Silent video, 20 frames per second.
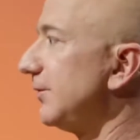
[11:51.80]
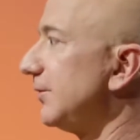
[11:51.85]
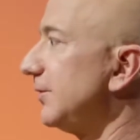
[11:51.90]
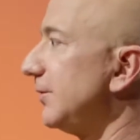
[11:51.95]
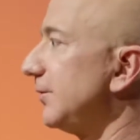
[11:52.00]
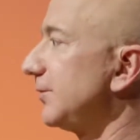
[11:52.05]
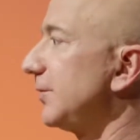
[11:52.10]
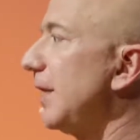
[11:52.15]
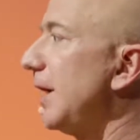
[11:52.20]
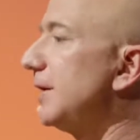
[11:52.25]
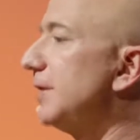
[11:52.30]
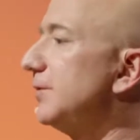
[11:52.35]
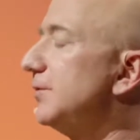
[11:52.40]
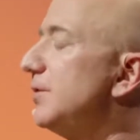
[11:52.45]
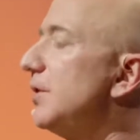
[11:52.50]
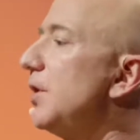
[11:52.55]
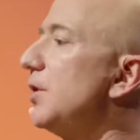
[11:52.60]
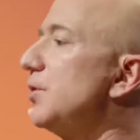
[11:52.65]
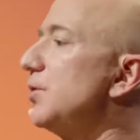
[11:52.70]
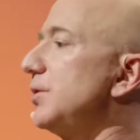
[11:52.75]
in this crowd.
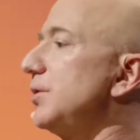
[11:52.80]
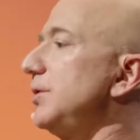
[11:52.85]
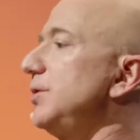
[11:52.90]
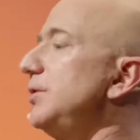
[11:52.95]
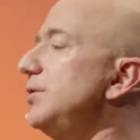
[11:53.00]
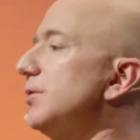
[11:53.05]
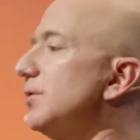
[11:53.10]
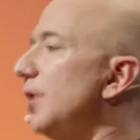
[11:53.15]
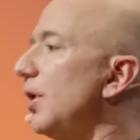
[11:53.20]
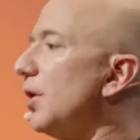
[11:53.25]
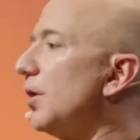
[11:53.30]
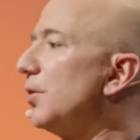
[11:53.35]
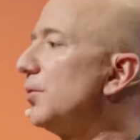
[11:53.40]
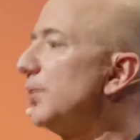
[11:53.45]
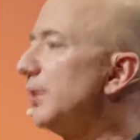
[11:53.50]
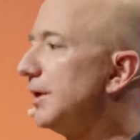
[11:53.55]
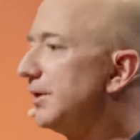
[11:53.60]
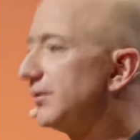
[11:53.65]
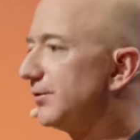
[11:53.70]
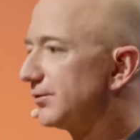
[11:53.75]
And you
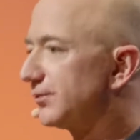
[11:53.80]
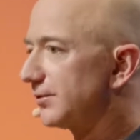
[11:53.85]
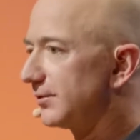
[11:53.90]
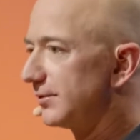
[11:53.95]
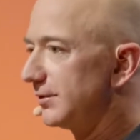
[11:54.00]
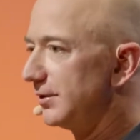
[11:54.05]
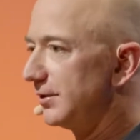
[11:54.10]
always